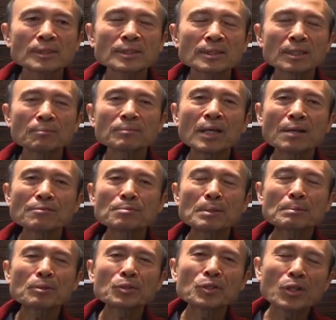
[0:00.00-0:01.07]
sometimes
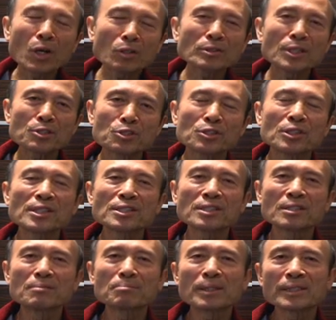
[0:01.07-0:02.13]
people know they should
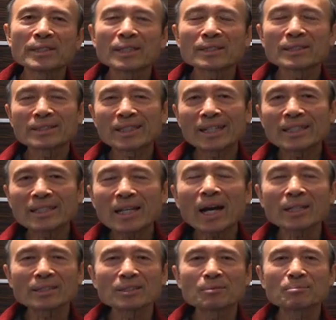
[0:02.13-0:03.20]
listen but they
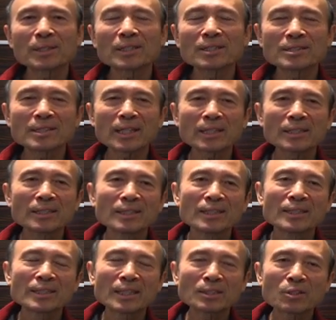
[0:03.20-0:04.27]
cannot because they
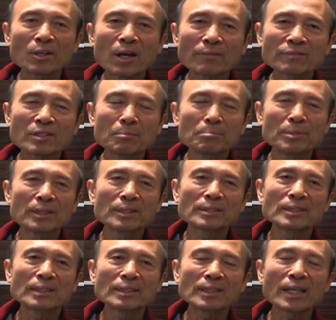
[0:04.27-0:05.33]
they don't have the
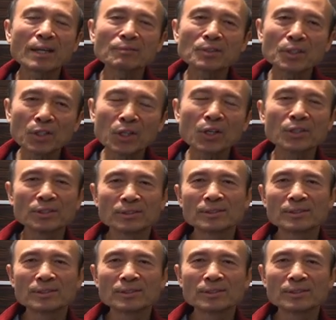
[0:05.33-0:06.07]
ability, they have to learn.